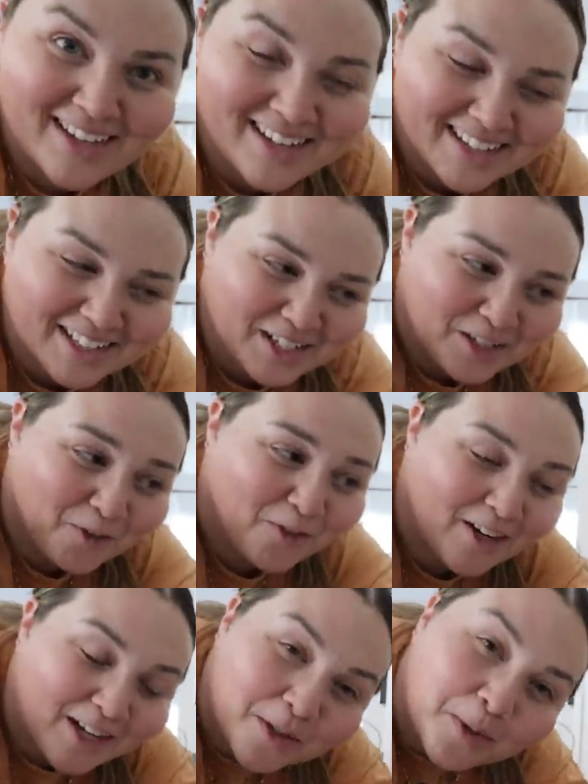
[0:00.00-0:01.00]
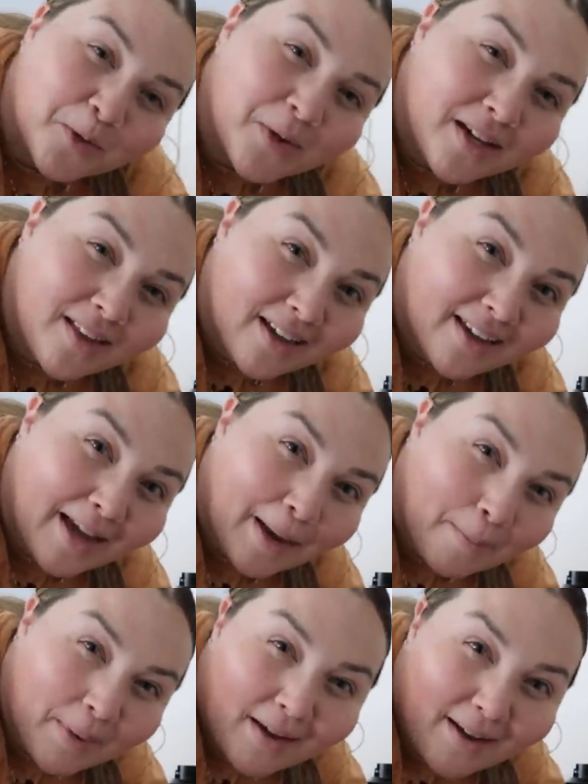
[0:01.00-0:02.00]
it. And this is so funny because we're going on like
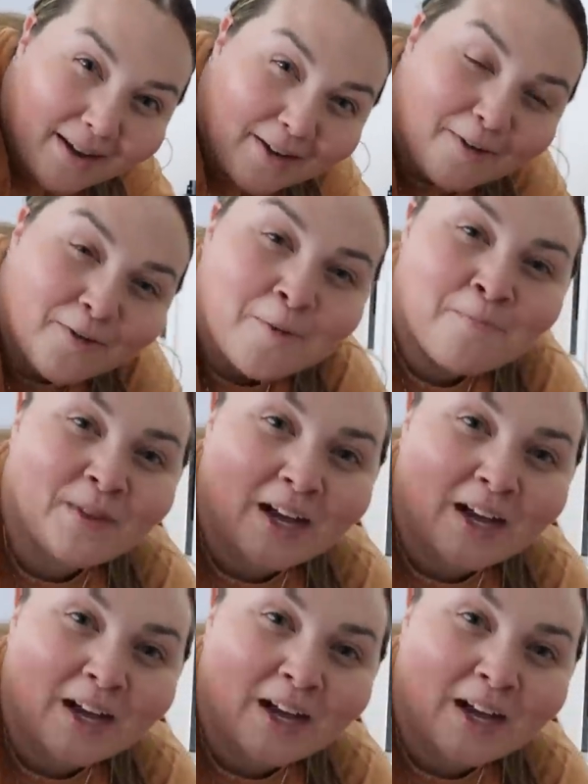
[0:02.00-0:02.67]
camping kind of.